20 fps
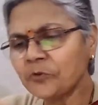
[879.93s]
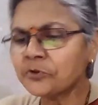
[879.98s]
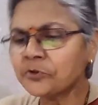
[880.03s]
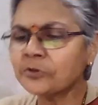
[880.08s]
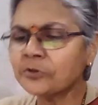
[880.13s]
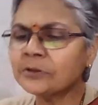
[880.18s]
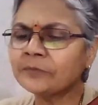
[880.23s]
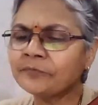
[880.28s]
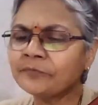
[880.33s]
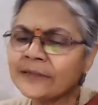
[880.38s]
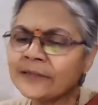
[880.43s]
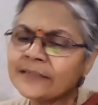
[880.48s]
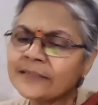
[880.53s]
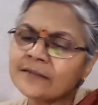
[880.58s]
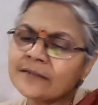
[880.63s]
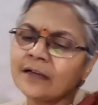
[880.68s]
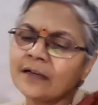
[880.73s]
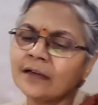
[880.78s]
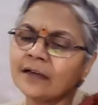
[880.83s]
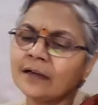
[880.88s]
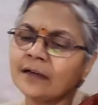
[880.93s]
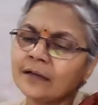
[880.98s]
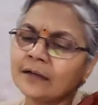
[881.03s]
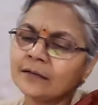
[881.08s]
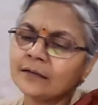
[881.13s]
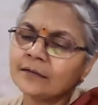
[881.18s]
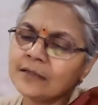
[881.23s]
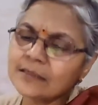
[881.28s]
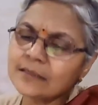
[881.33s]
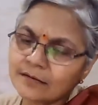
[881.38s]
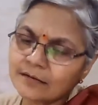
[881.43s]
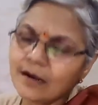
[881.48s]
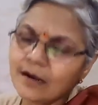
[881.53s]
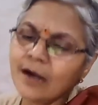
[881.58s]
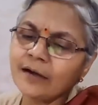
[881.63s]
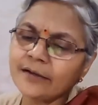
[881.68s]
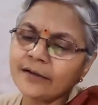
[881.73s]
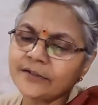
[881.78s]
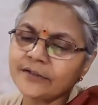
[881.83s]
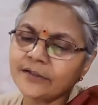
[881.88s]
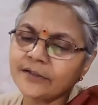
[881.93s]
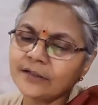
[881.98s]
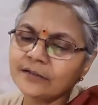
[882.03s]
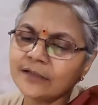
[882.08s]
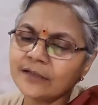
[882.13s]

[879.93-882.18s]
So the first strategy,